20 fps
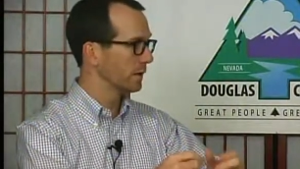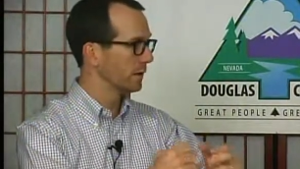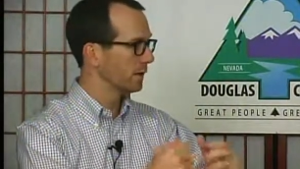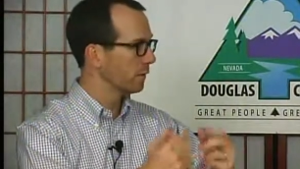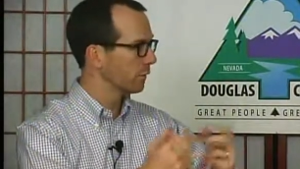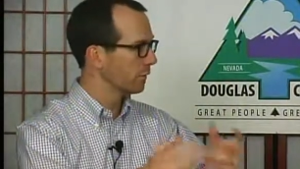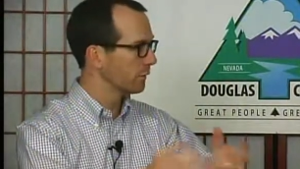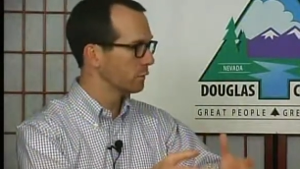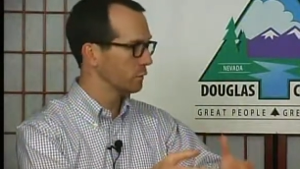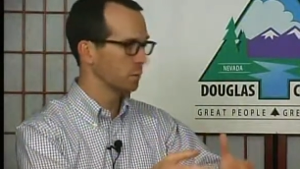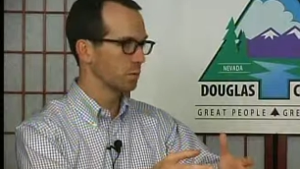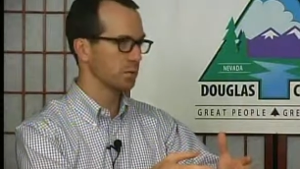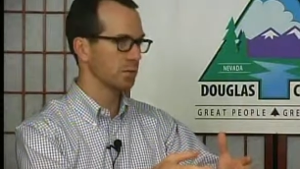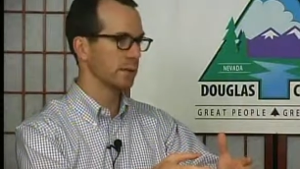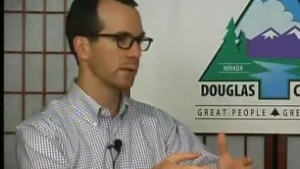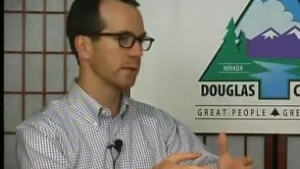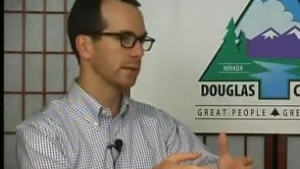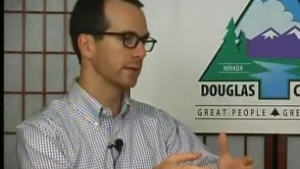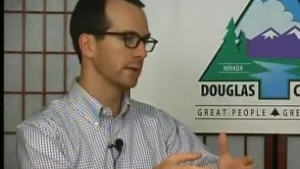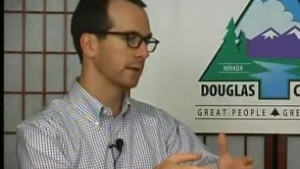We hear this
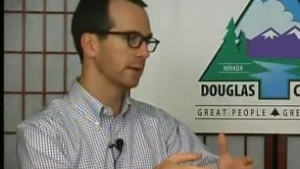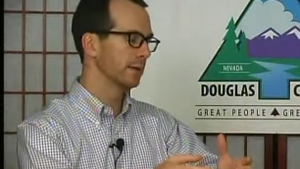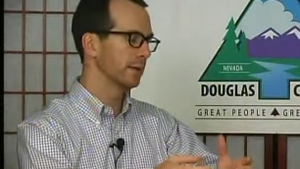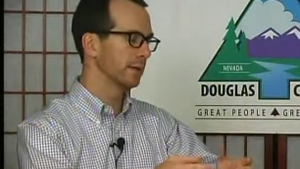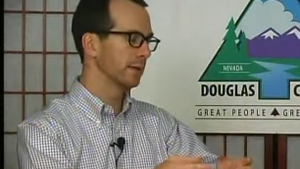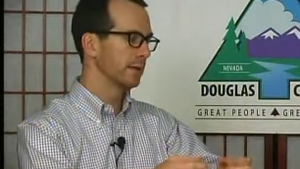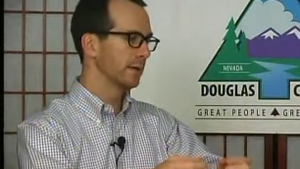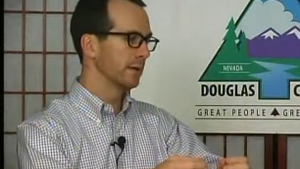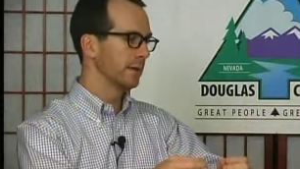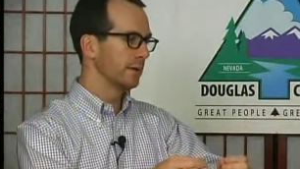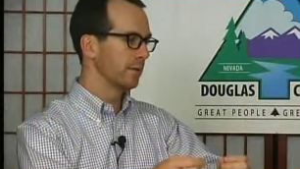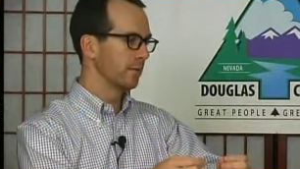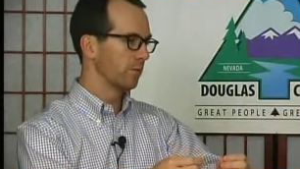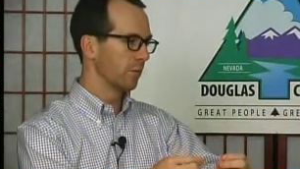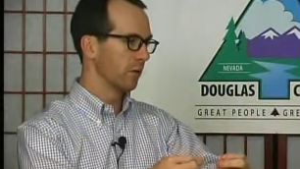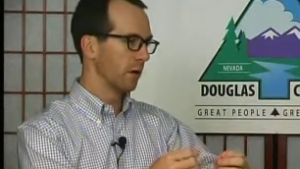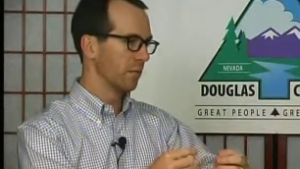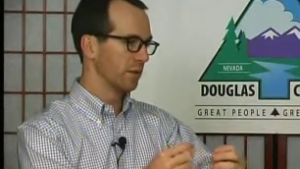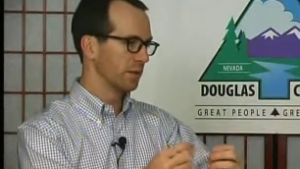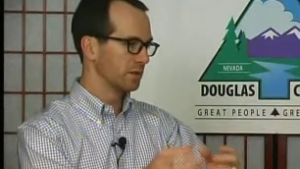routinely
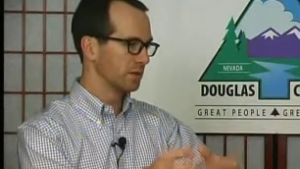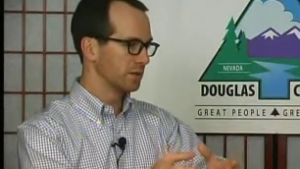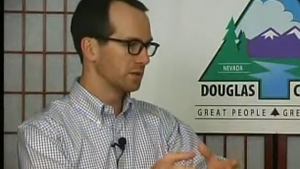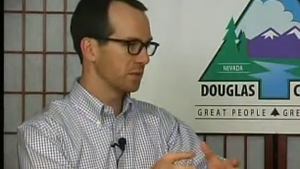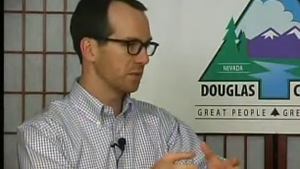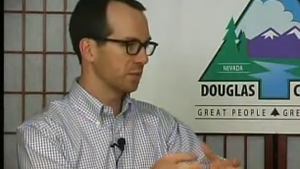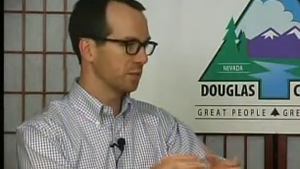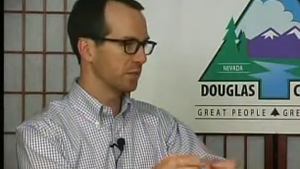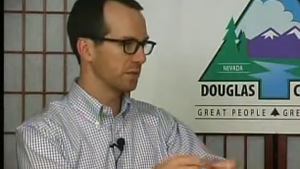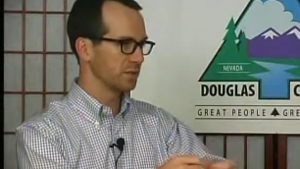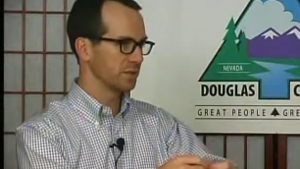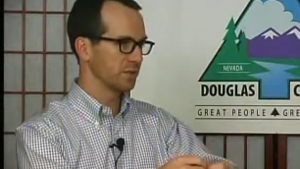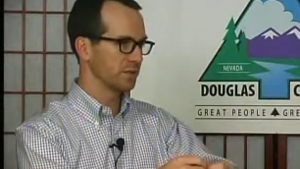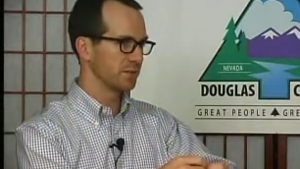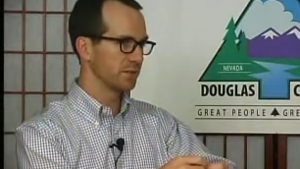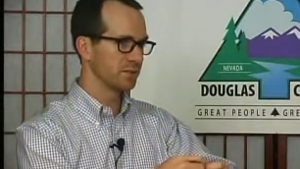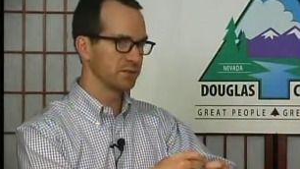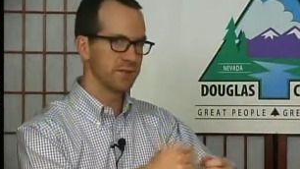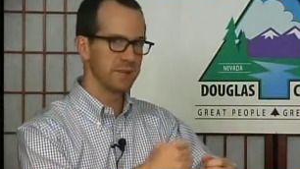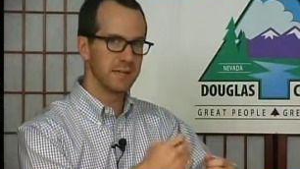from existing
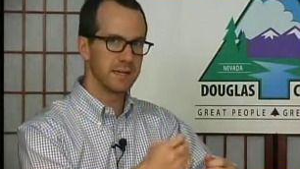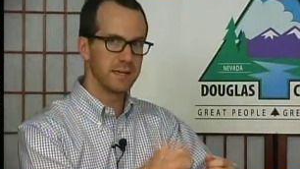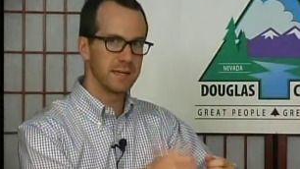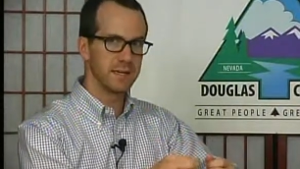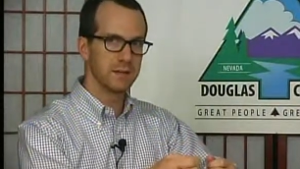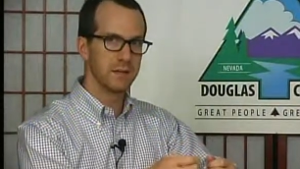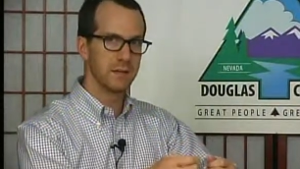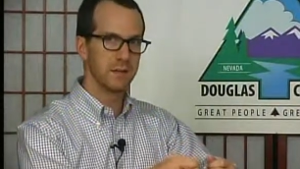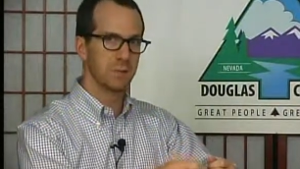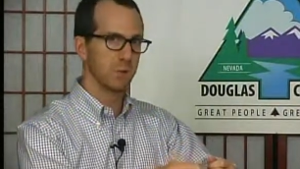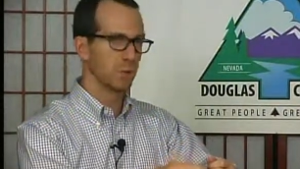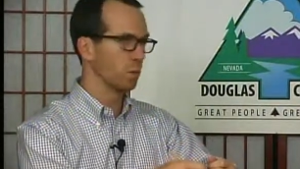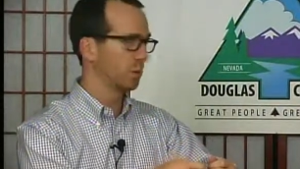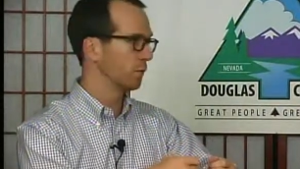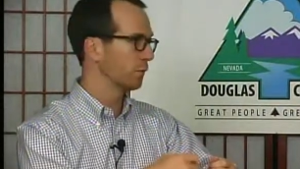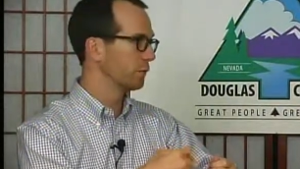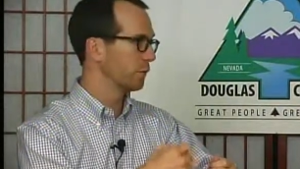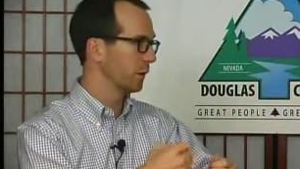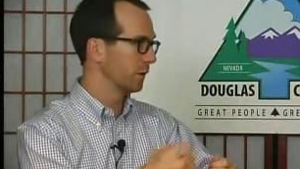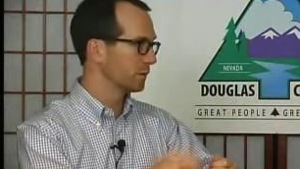businesses, the need to
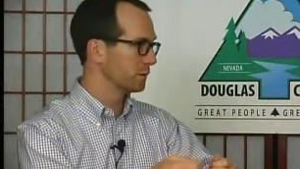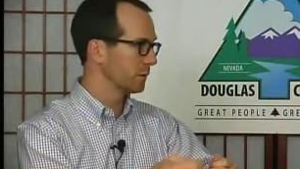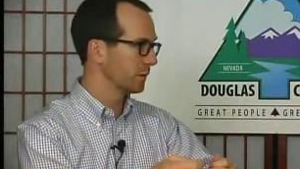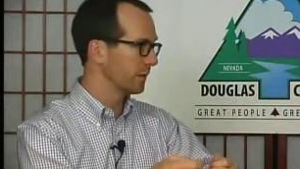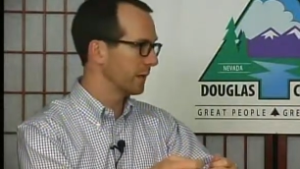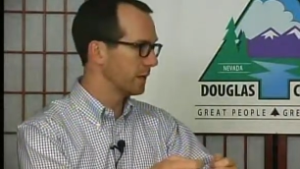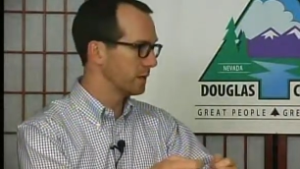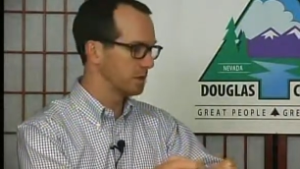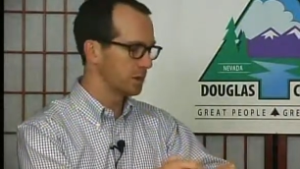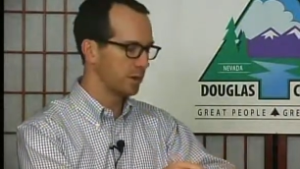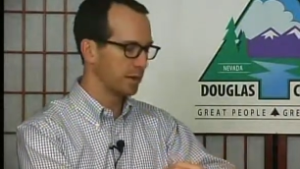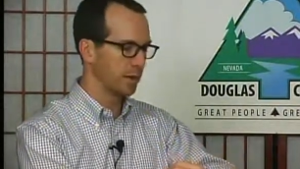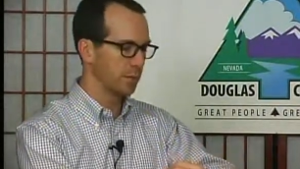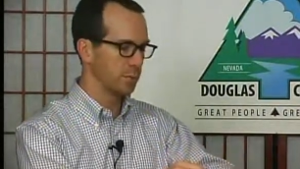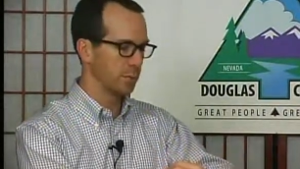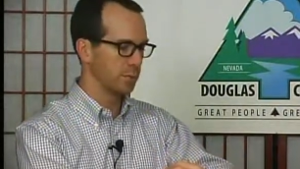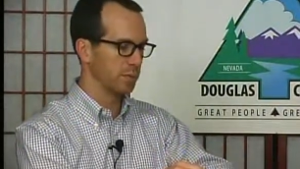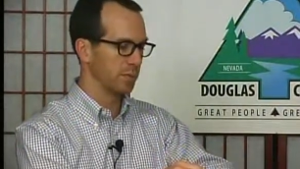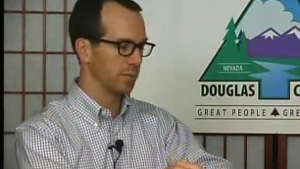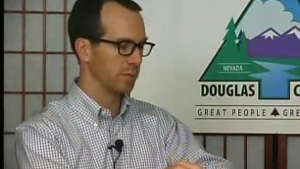improve transportation
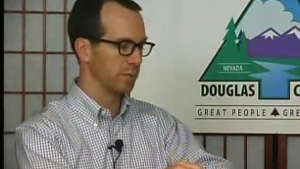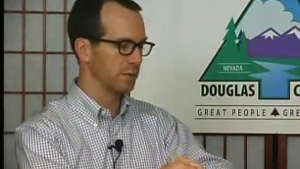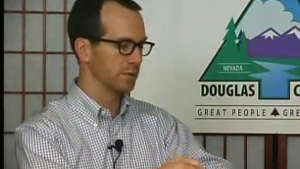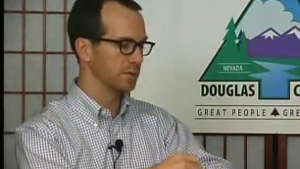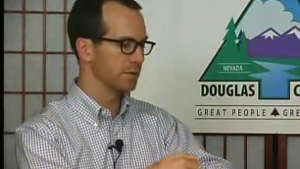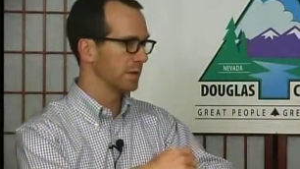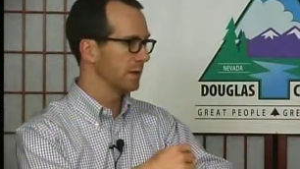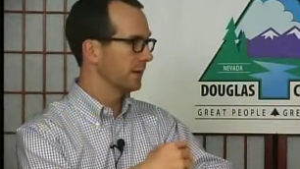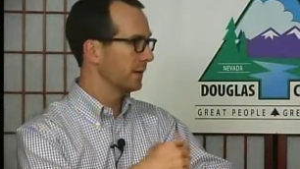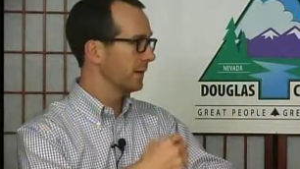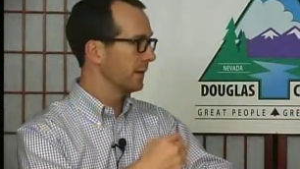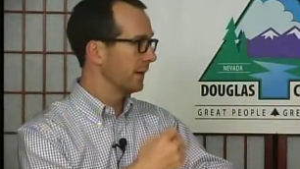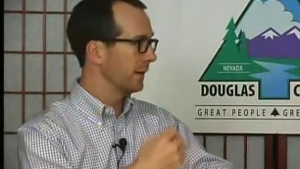capabilities